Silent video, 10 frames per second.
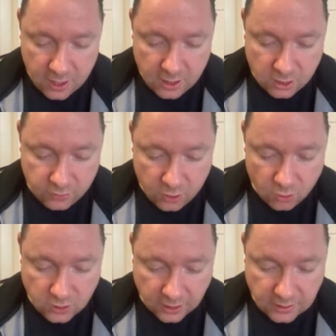so the
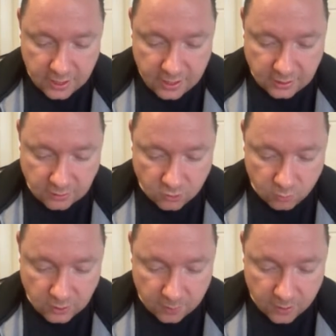cosine's negative, so
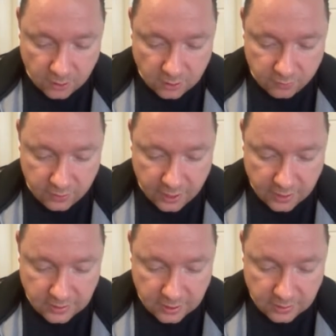we dip under the
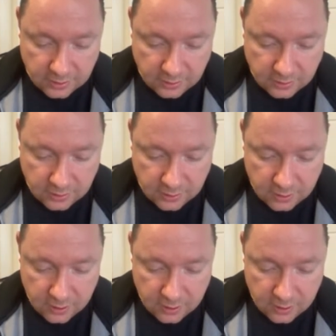x-axis,